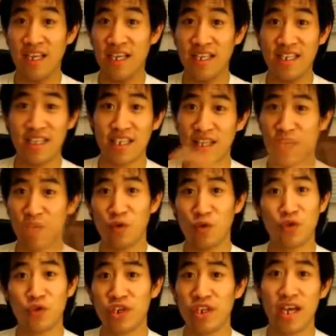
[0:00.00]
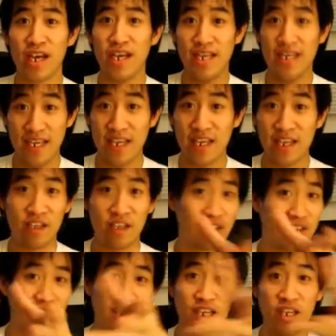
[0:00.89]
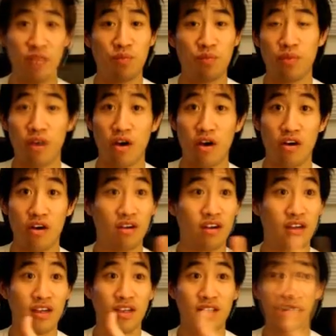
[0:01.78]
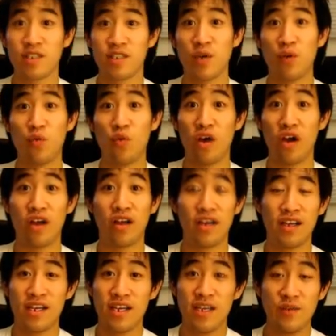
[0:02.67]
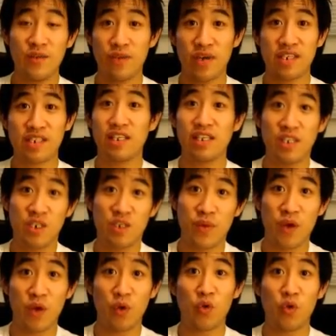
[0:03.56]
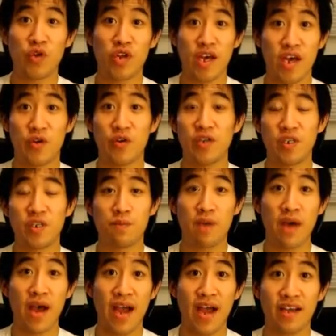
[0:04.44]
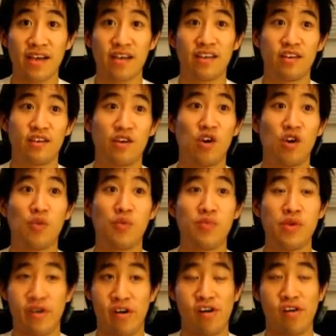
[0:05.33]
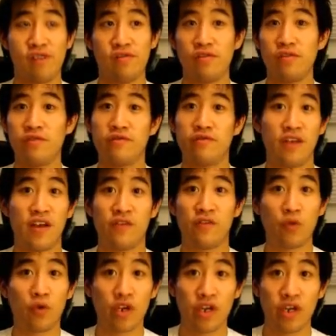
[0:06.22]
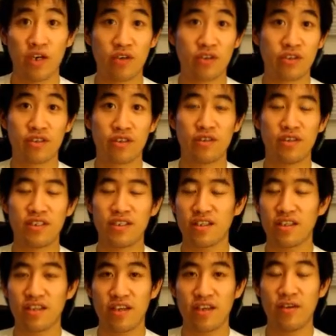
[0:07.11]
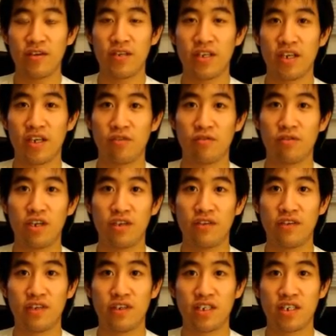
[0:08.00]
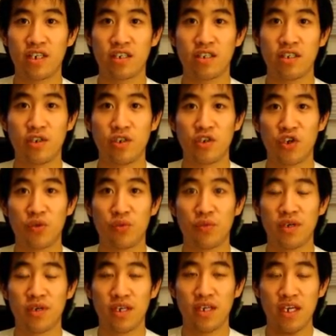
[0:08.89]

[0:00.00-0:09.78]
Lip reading: He did that all today in a bar somewhere. He basically spent all day on his Mac on behalf of everyone else. He did a really fantastic job.